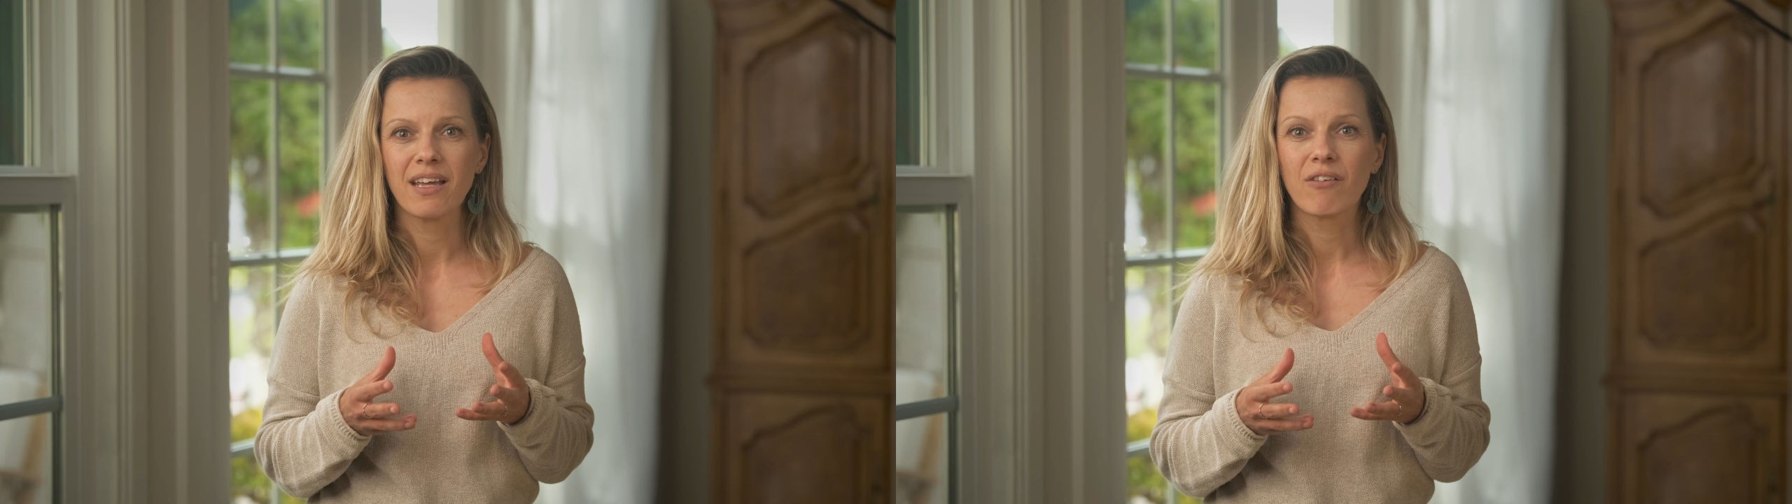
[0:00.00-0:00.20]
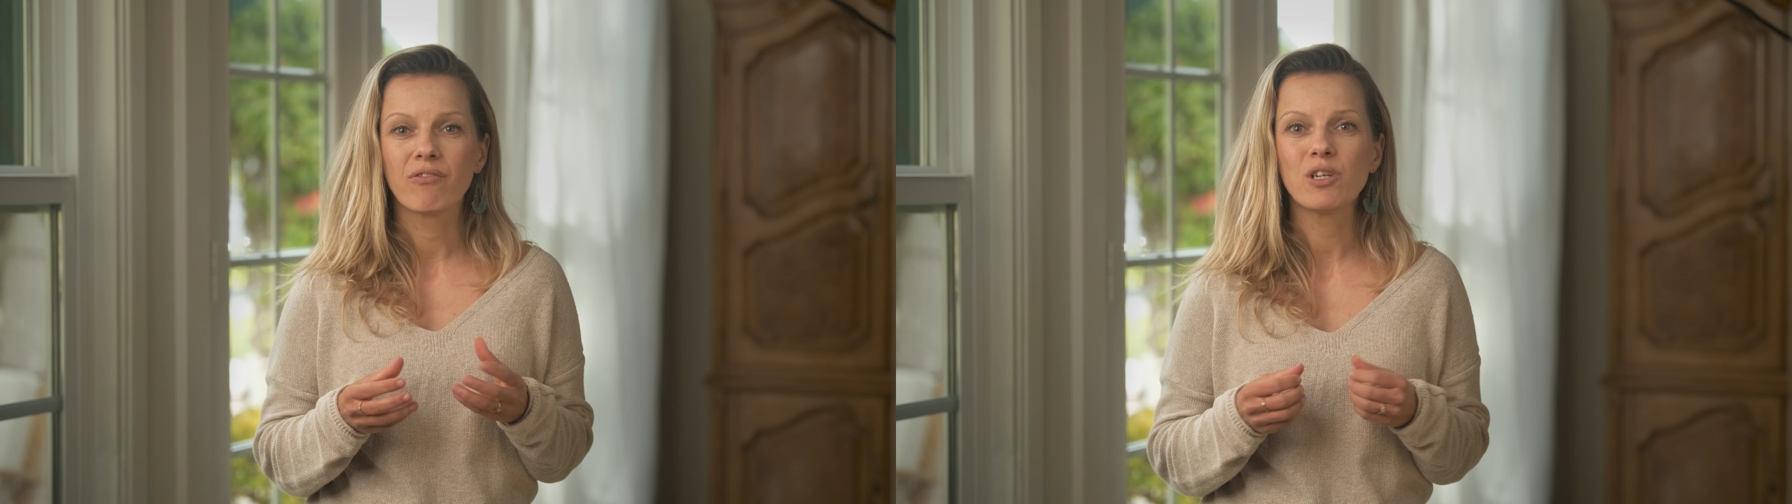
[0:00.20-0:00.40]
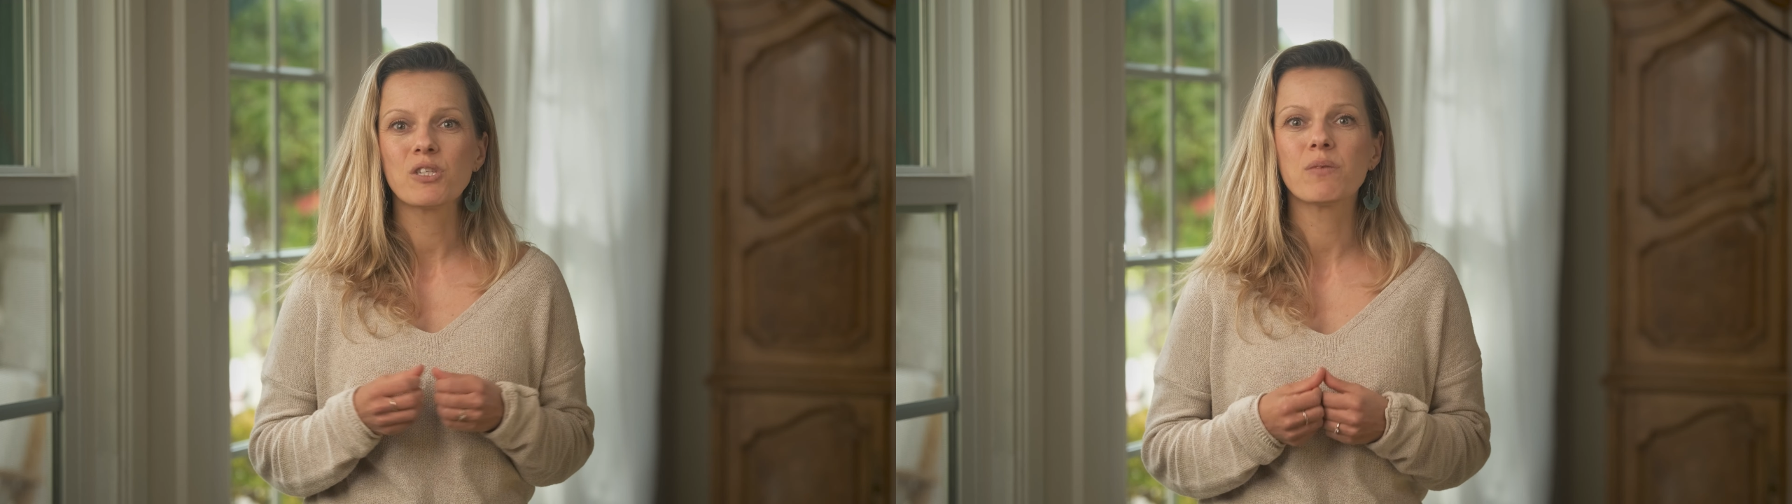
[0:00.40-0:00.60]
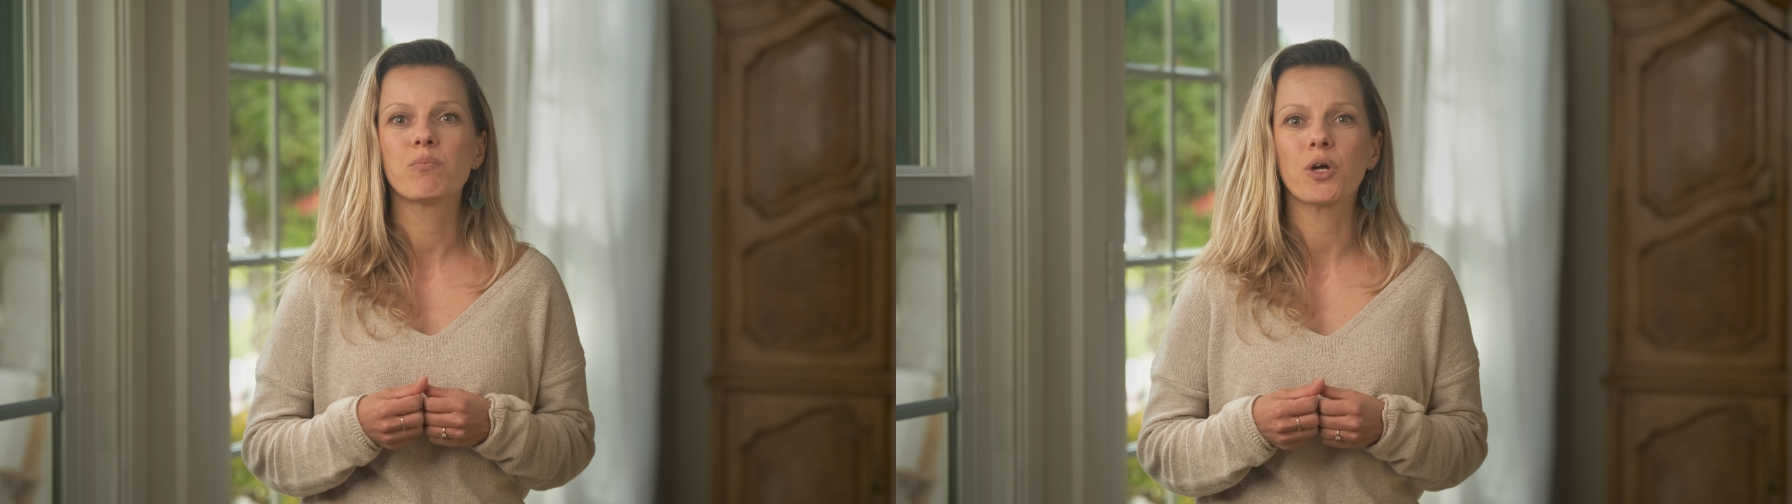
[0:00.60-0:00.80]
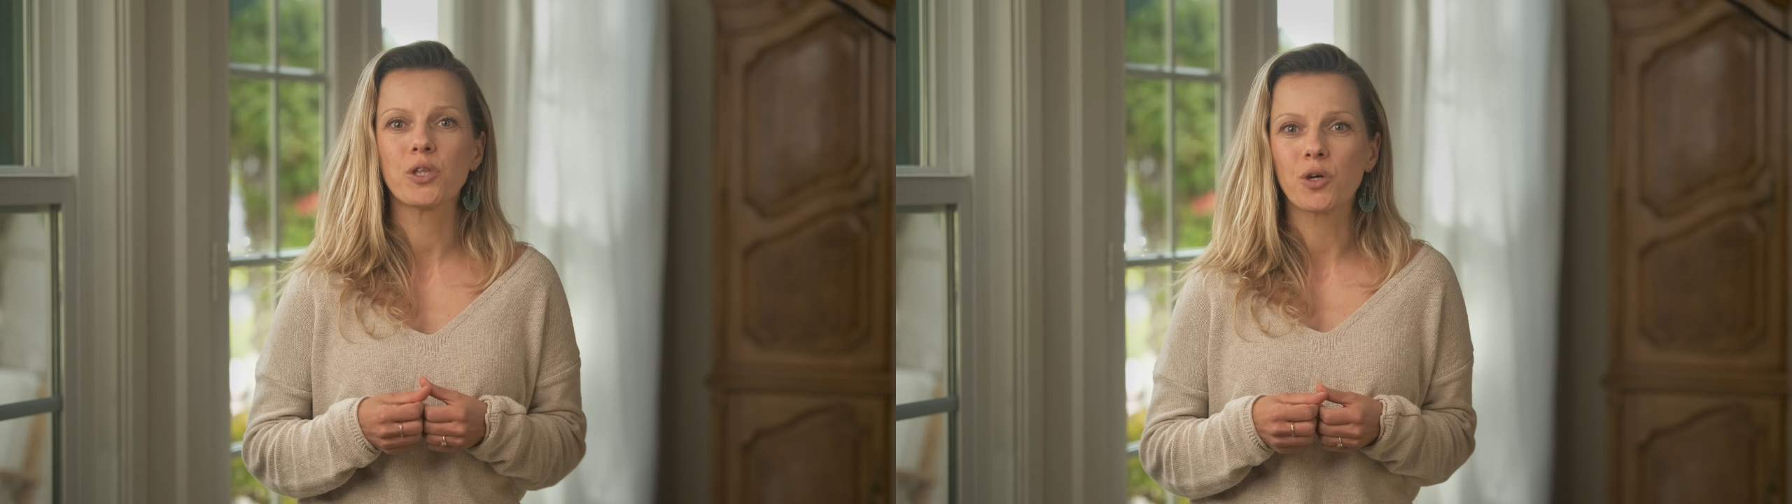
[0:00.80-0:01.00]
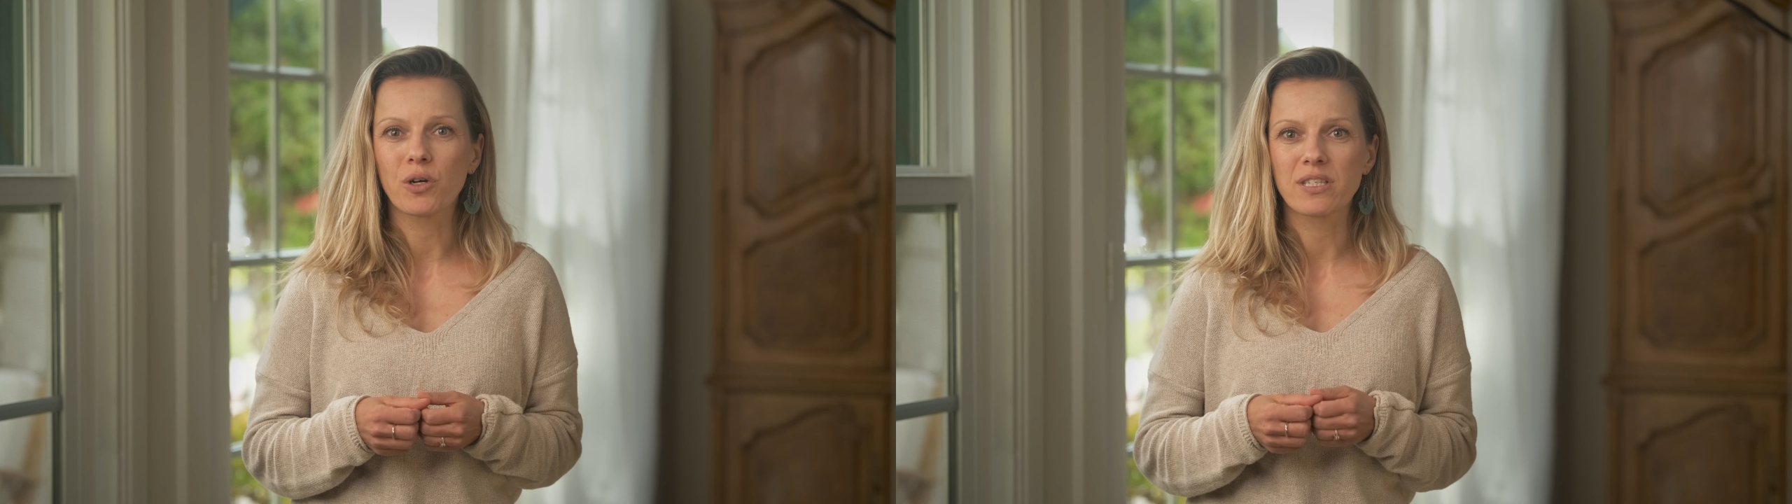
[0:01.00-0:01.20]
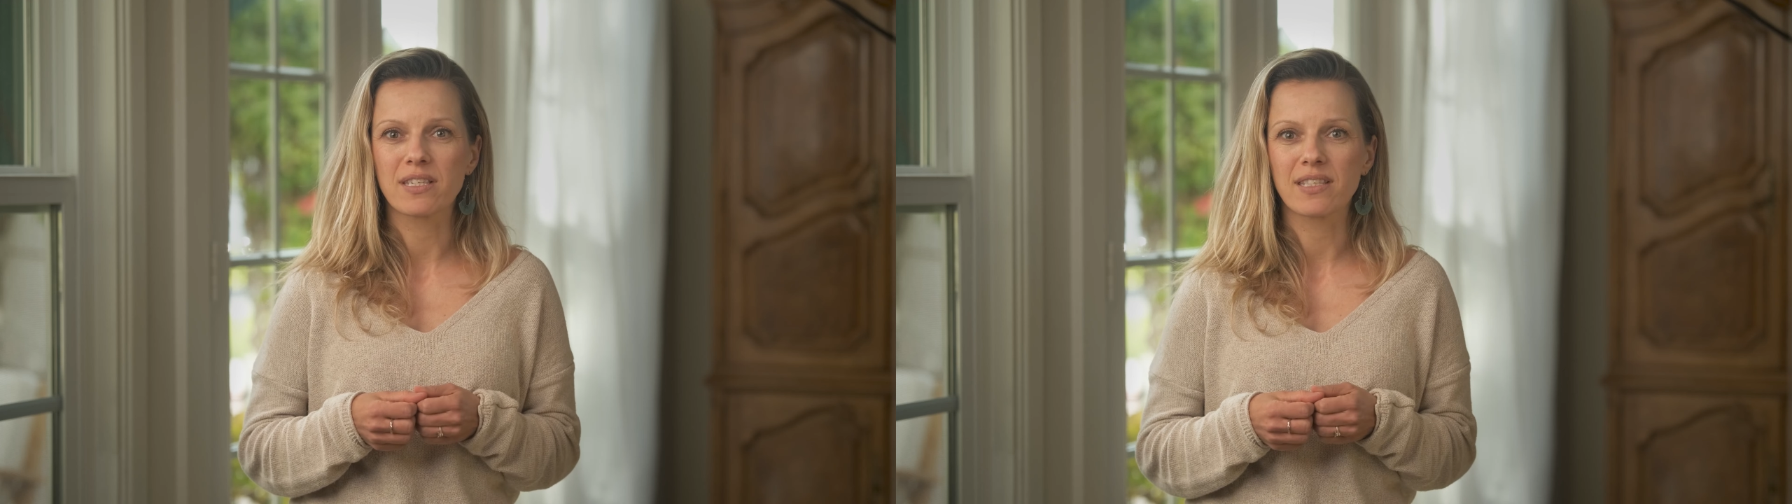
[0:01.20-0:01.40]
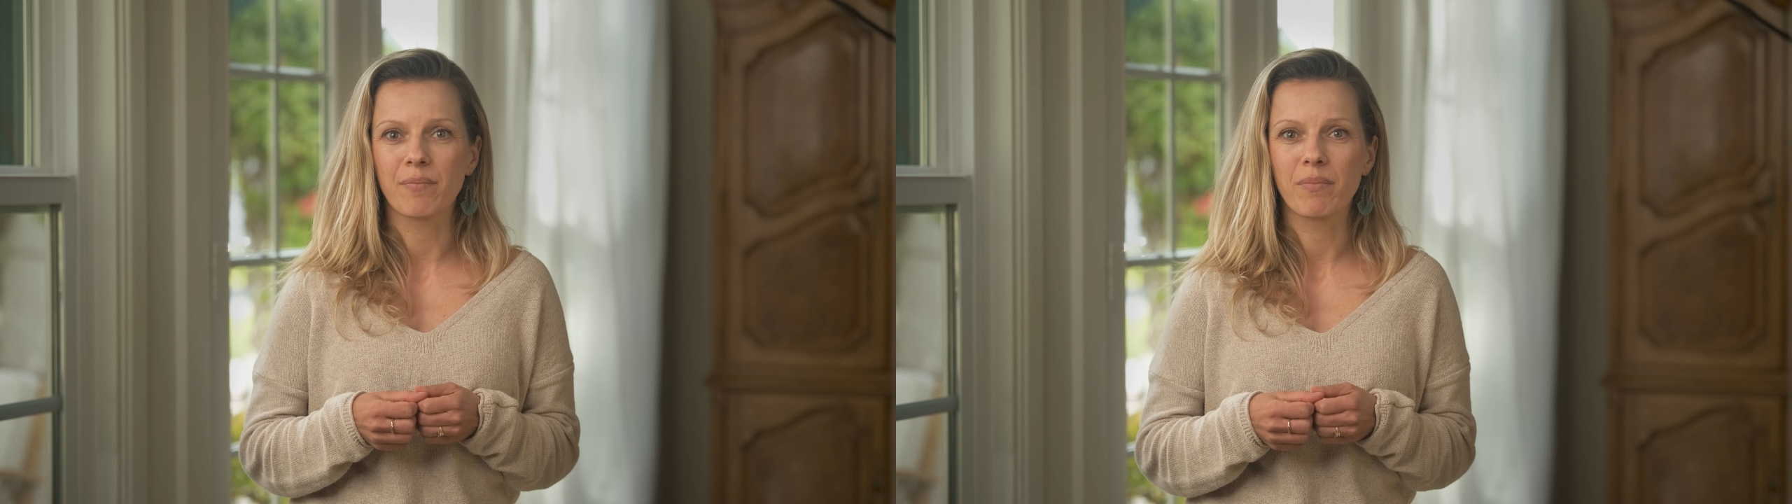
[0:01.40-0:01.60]
we use in BodyTalk
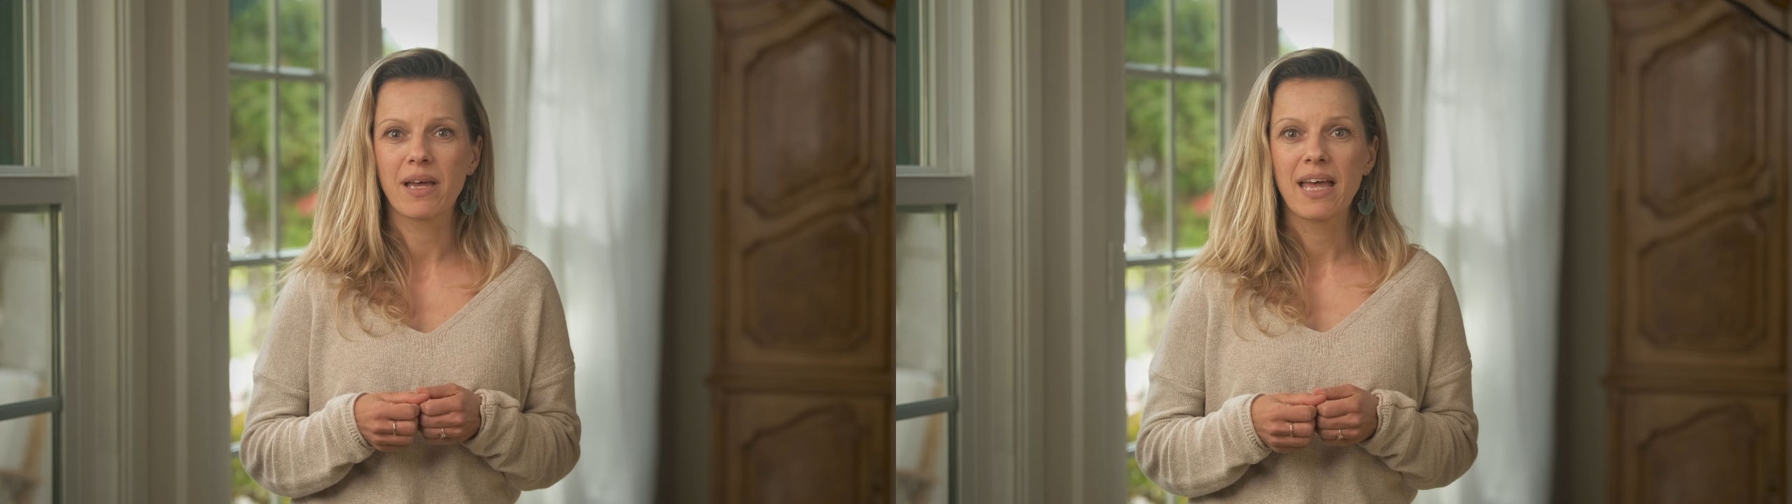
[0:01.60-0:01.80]
system,